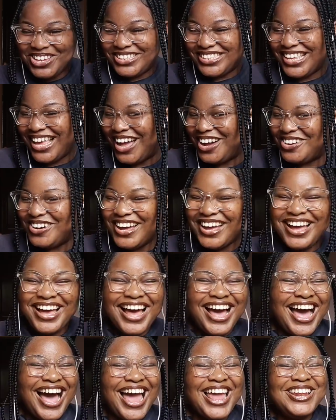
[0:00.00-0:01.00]
You see how
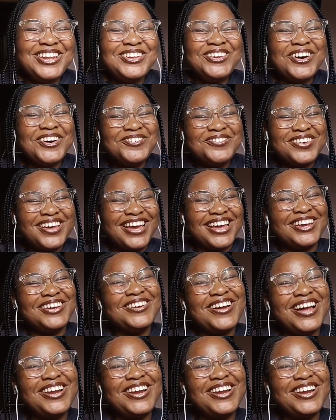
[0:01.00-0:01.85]
I love it.